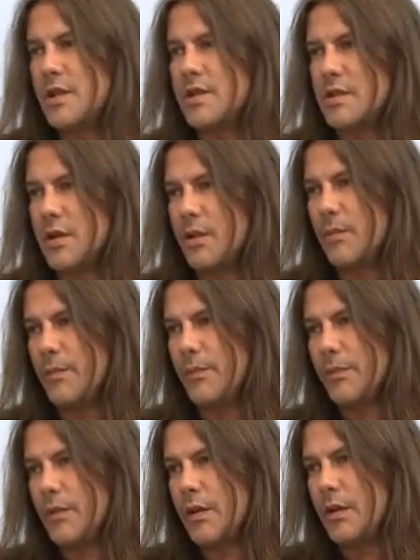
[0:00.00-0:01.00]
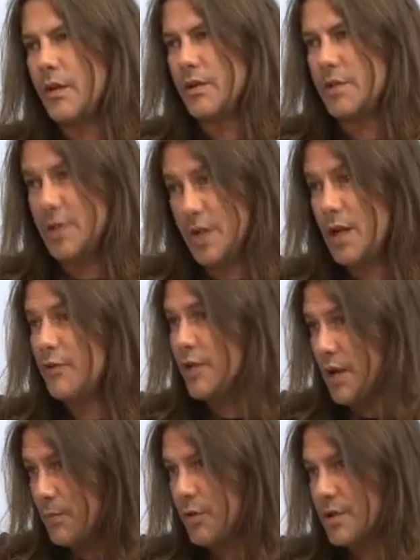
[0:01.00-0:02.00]
There's
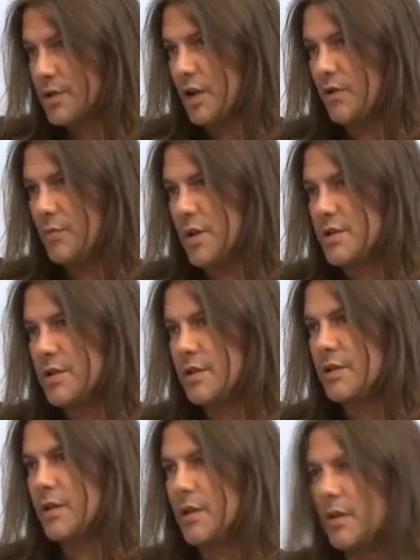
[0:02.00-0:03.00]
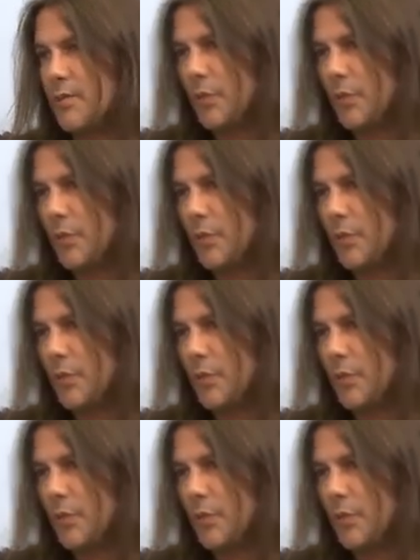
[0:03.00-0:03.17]
Titanium for Netbooks that I've mentioned